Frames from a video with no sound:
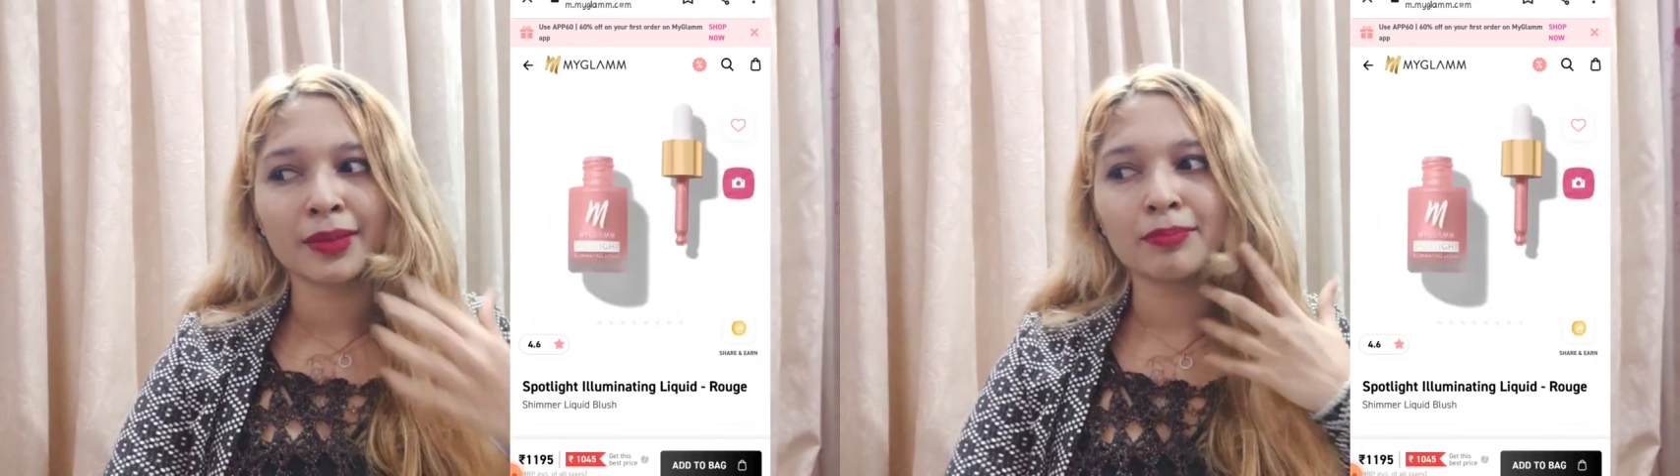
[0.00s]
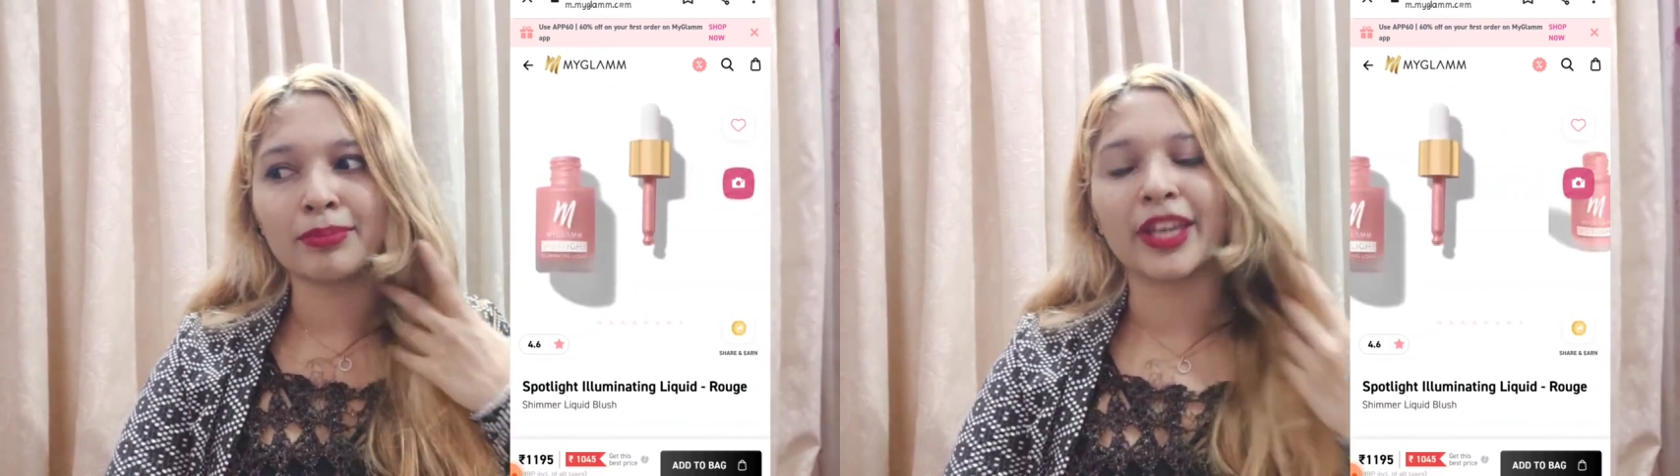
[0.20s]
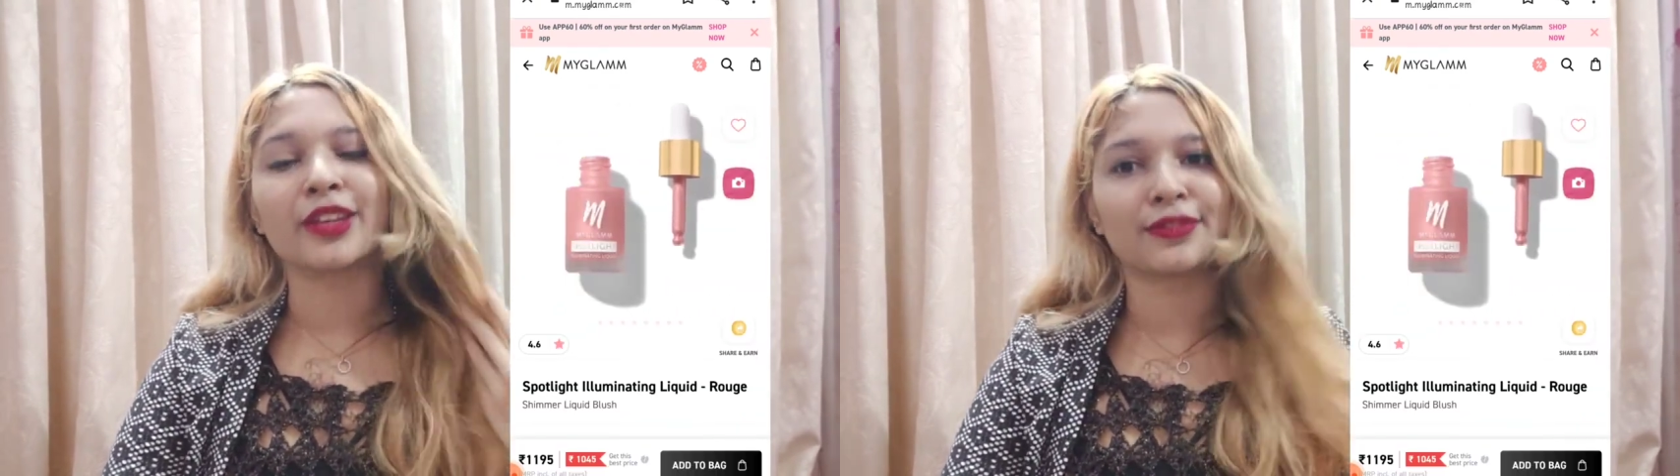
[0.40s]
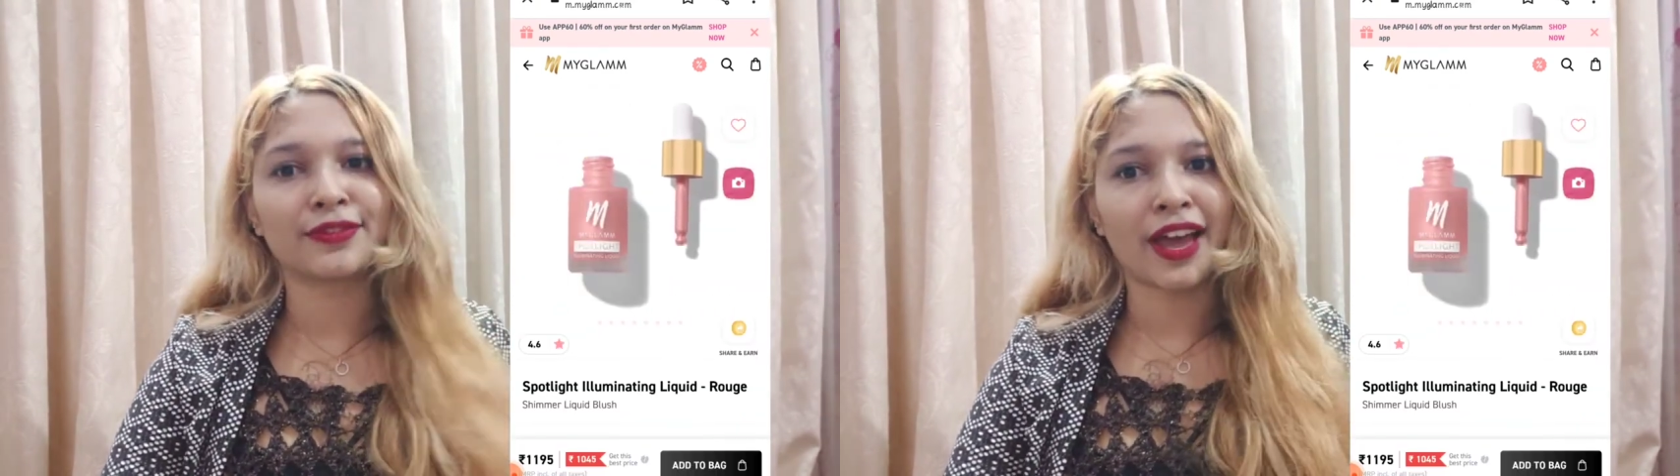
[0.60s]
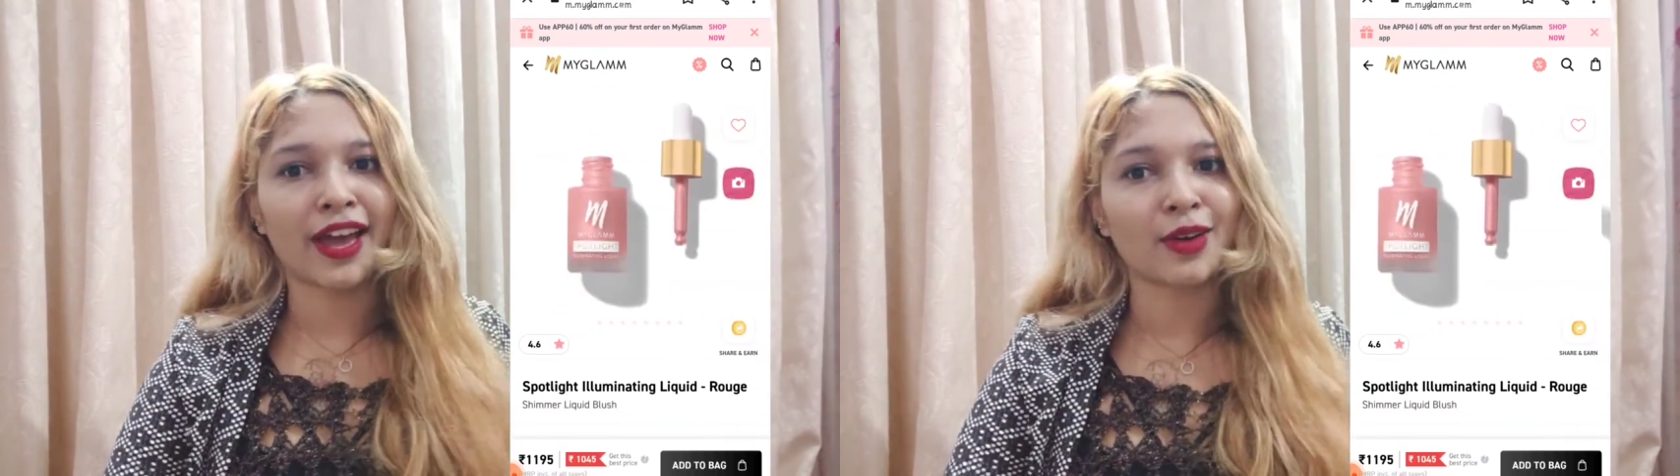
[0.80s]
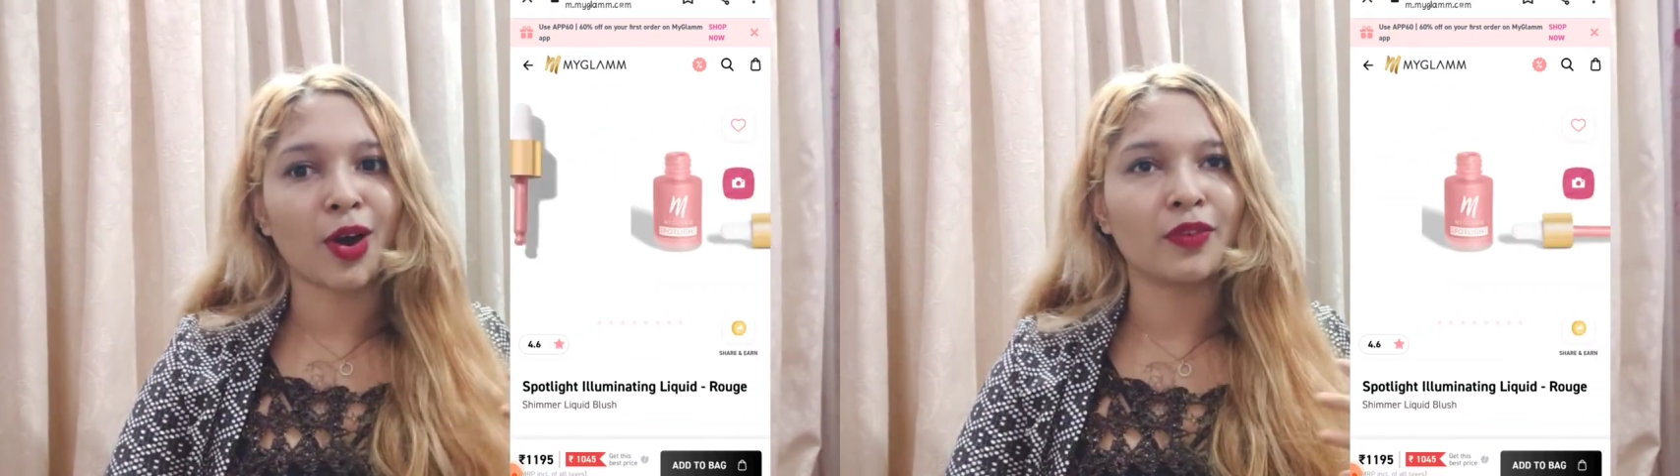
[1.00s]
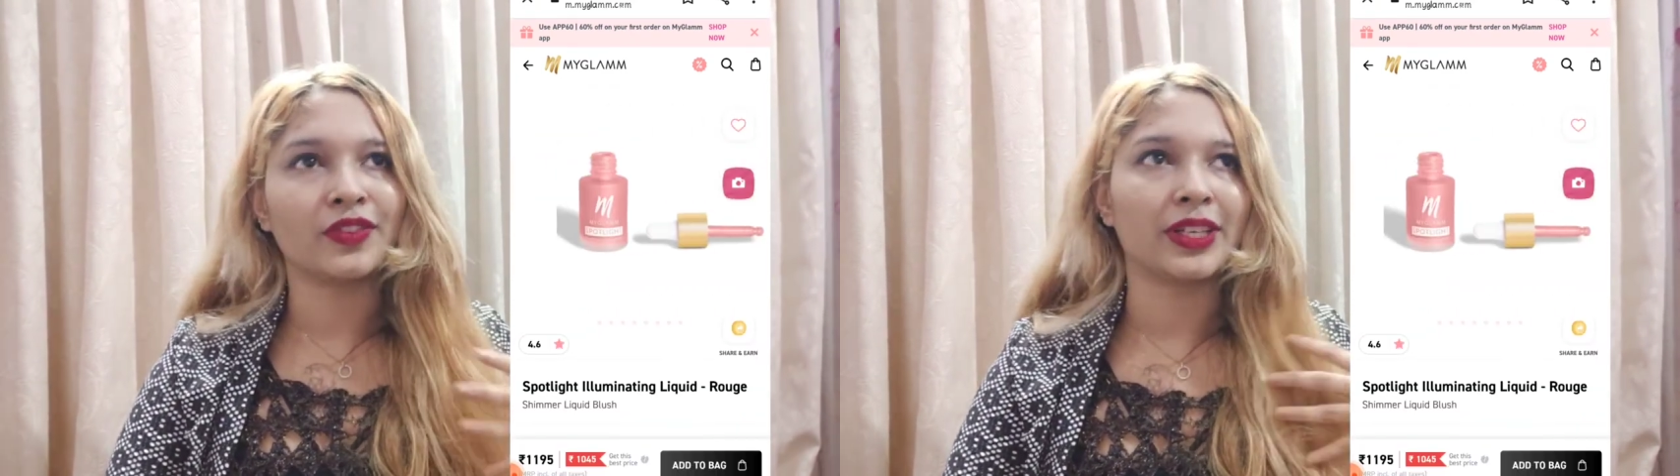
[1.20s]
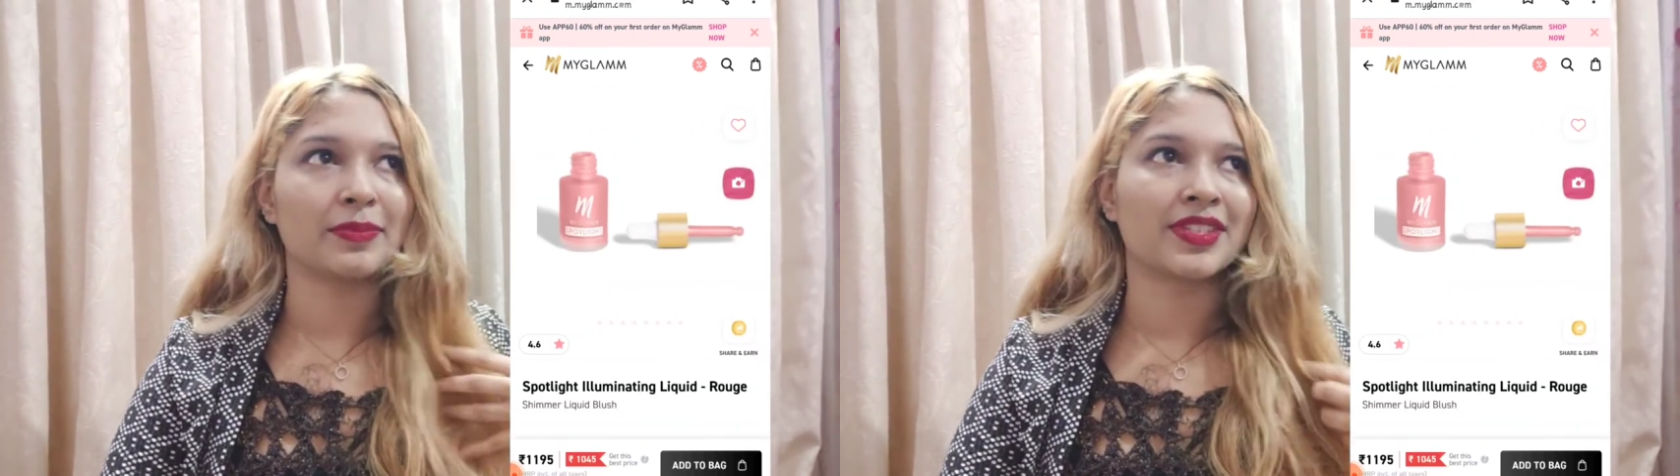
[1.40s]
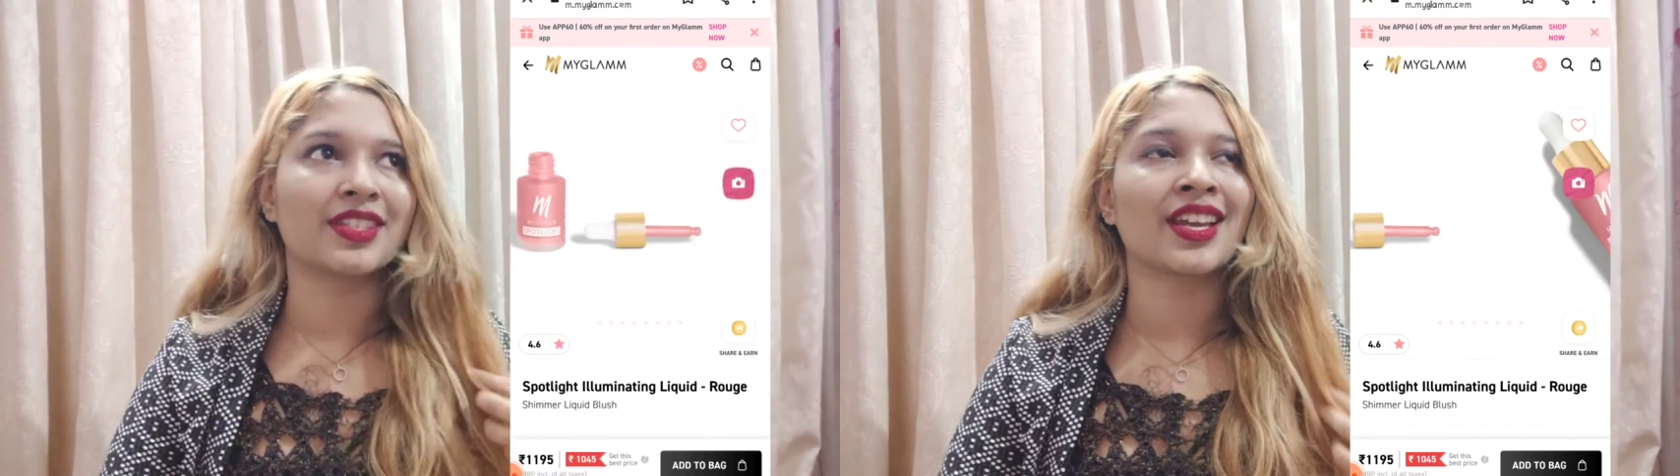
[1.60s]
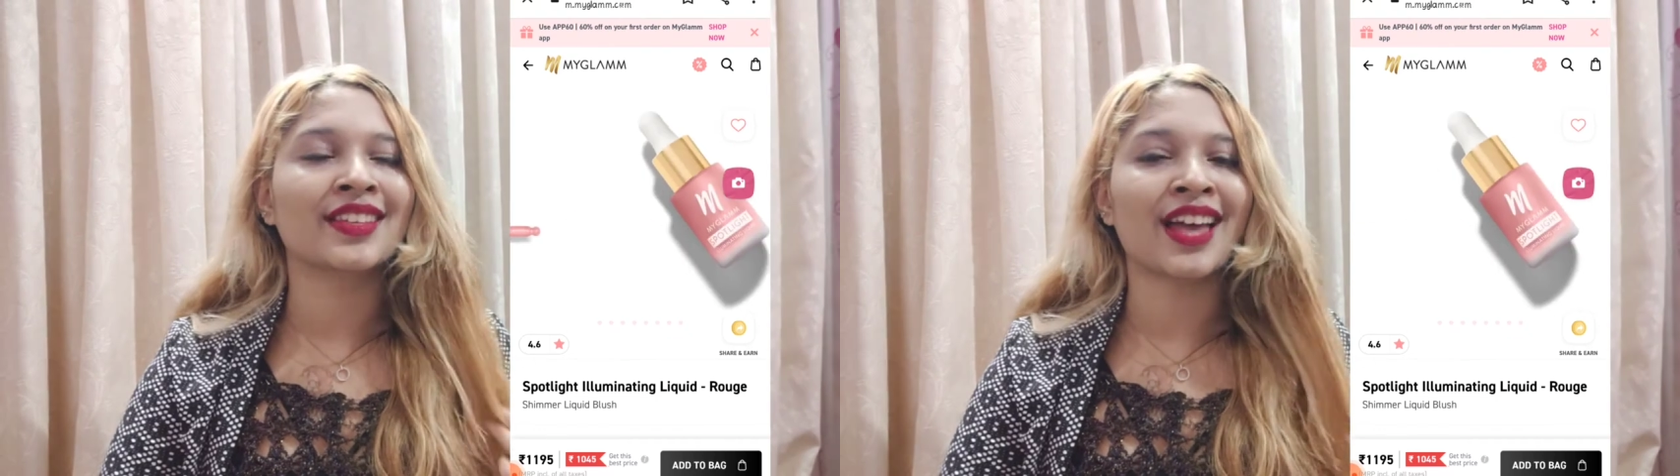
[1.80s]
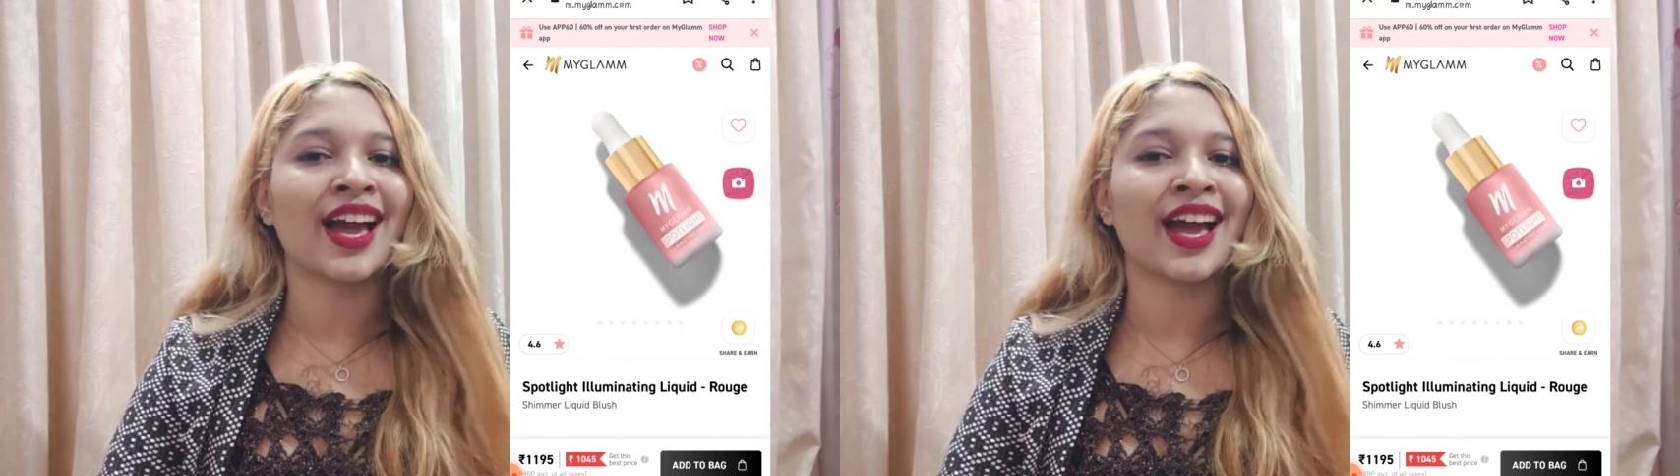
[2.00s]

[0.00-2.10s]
big fan of lipsticks.